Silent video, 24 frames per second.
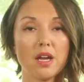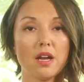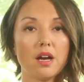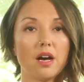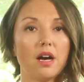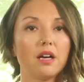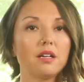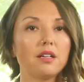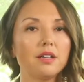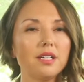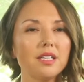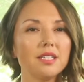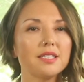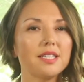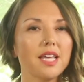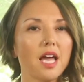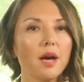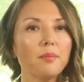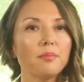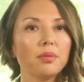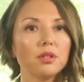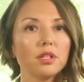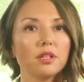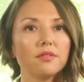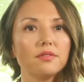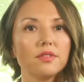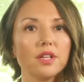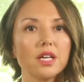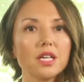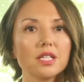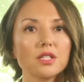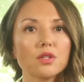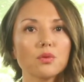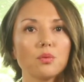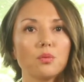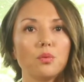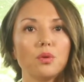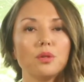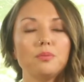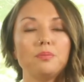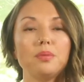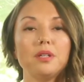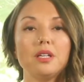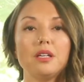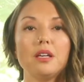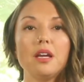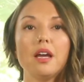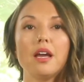A good example of this would
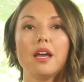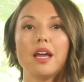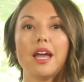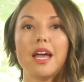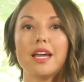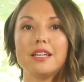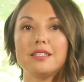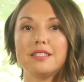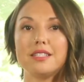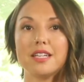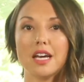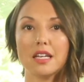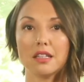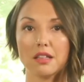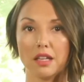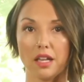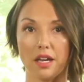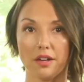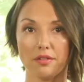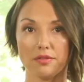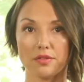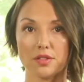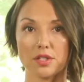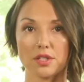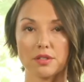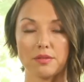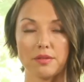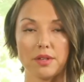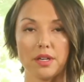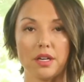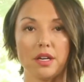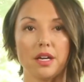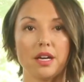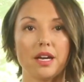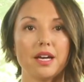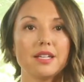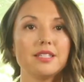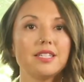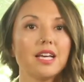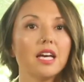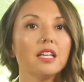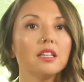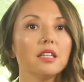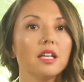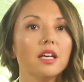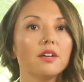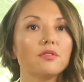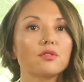be a deadlift. A
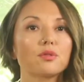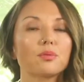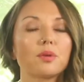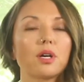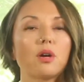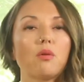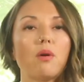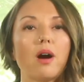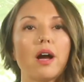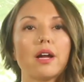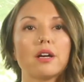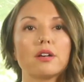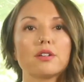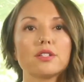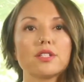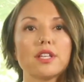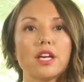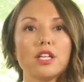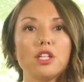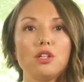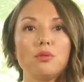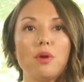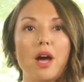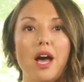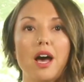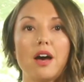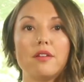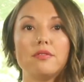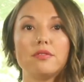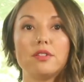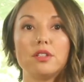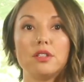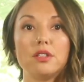deadlift requires that you have